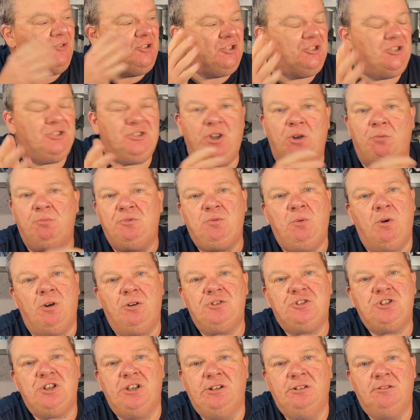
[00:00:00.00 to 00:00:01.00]
stopped
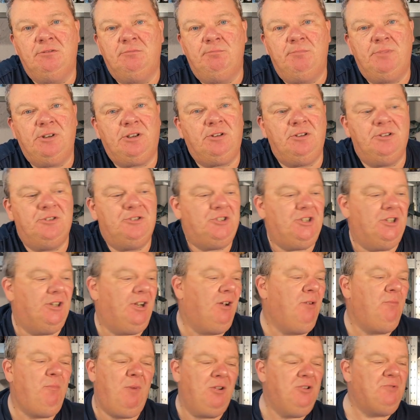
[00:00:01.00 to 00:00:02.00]
watching, because, you
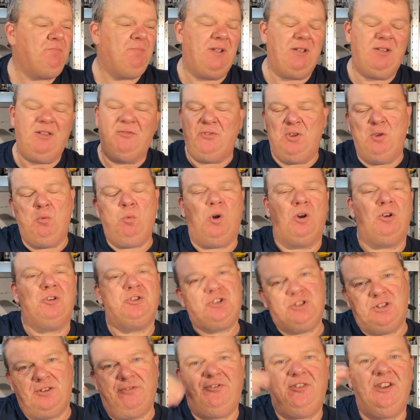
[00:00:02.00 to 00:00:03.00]
know, most people, if you
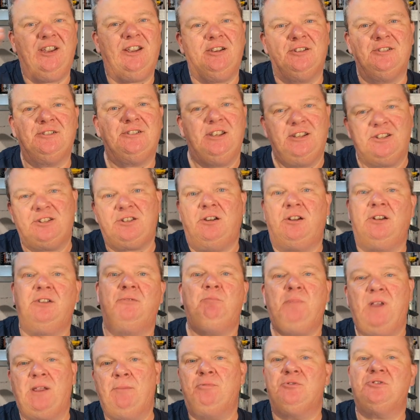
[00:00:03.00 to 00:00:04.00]
watch the figures, it's kind
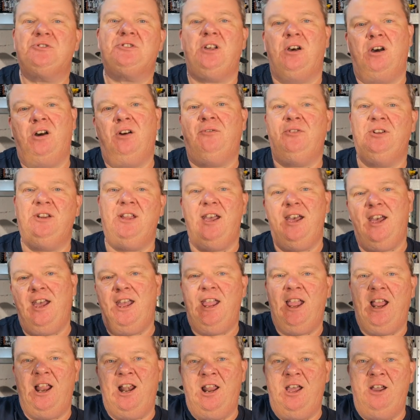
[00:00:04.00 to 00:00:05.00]
of, people start off and
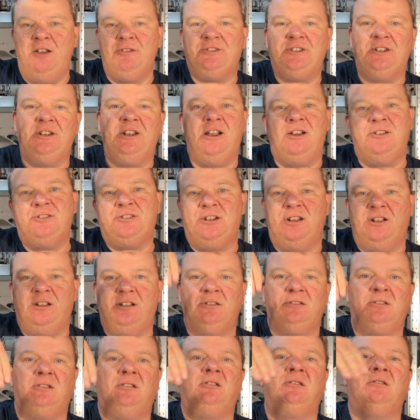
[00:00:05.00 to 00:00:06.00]
yeah, loads and
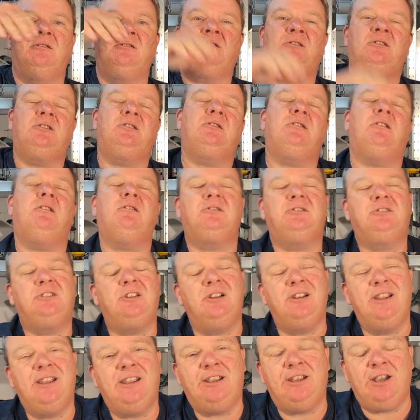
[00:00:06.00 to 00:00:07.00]
oh god,
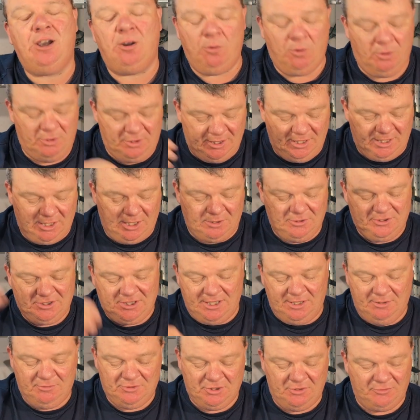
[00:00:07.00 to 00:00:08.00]
then he go on and it
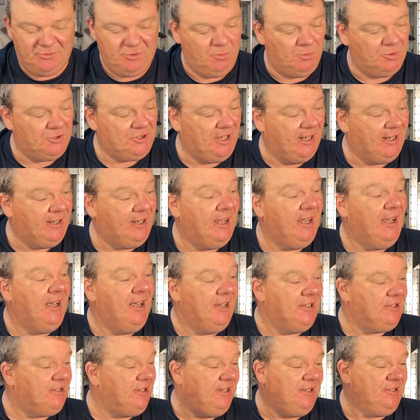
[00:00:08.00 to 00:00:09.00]
tails off towards the end.
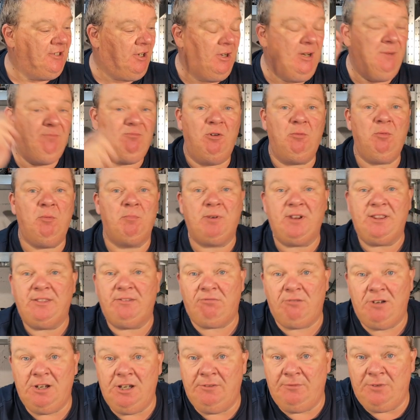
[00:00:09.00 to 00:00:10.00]
So there's only probably
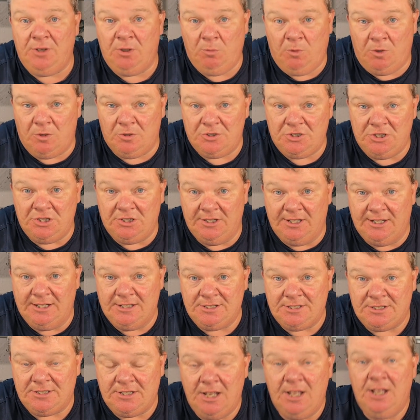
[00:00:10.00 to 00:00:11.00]
3 of you watching
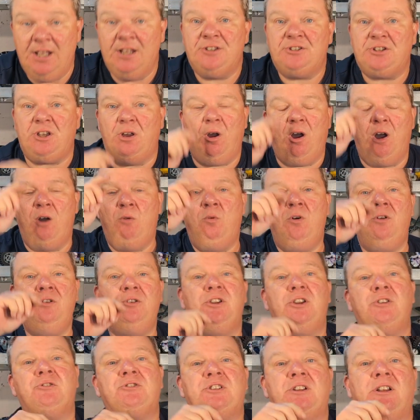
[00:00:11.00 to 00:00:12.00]
this. So I
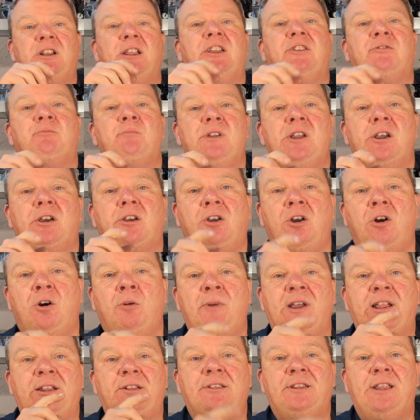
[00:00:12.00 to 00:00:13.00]
want you to leave me a
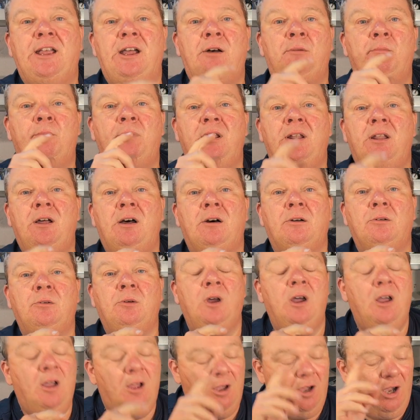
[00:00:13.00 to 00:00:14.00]
comment down below.
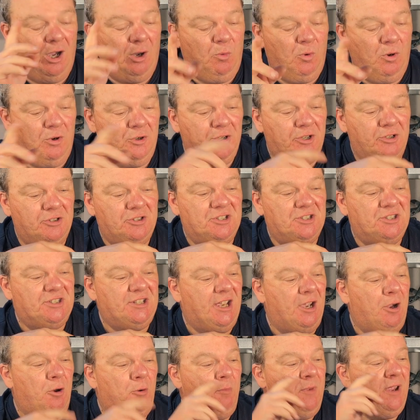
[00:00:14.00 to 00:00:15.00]
I want you to
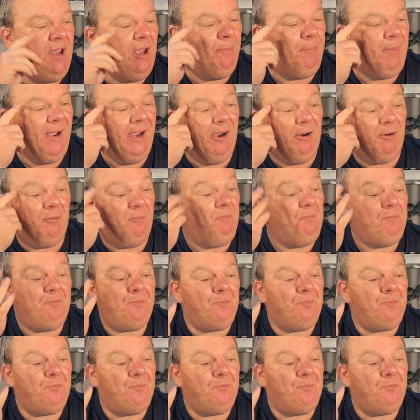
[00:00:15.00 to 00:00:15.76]
tell me about